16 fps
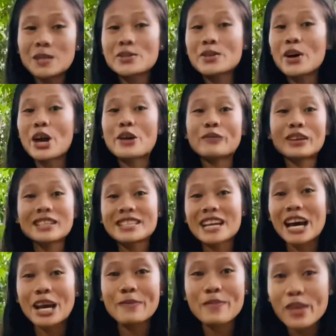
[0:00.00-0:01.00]
every
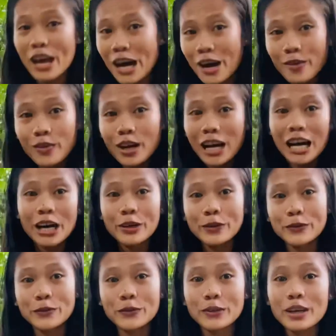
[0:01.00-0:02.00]
time they have
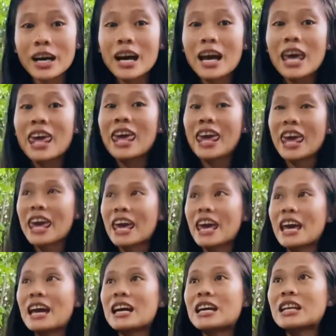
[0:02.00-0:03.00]
cough,
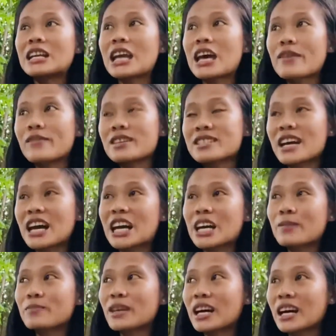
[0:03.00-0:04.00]
and every time
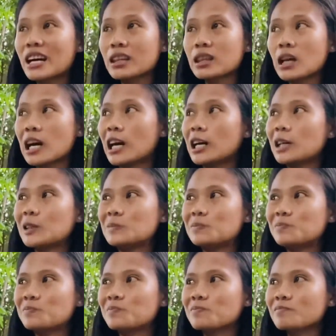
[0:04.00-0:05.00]
that
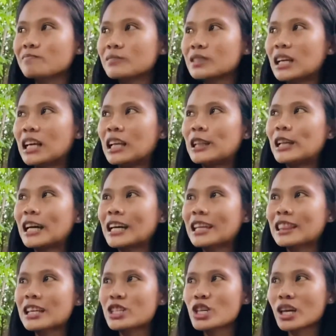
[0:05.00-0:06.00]
like
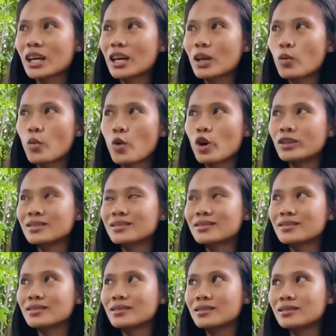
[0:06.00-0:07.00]
the chicken won't
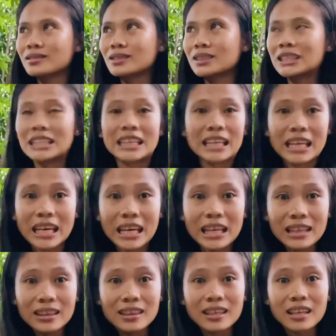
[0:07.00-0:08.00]
eat,
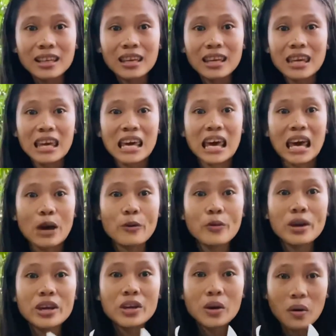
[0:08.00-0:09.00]
we
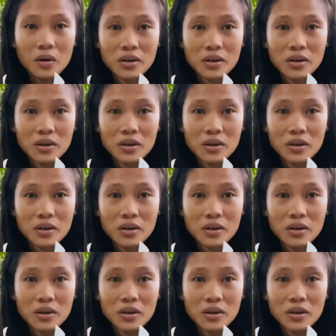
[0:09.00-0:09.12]
use